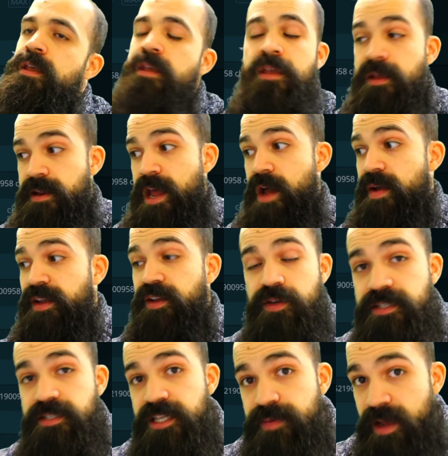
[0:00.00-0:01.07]
Now it
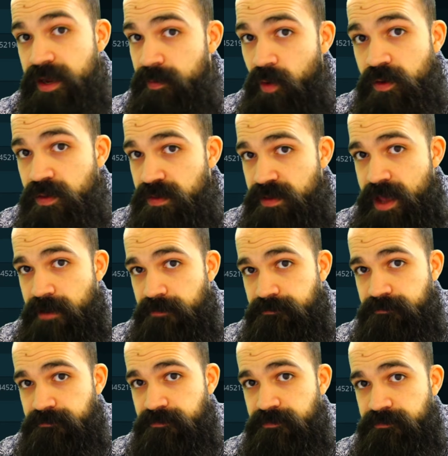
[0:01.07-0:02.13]
could depeg more than that,
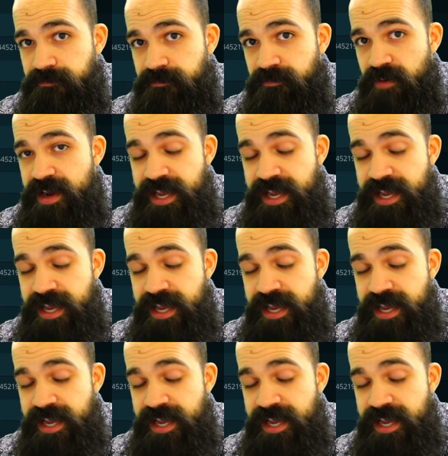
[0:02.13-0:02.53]
right?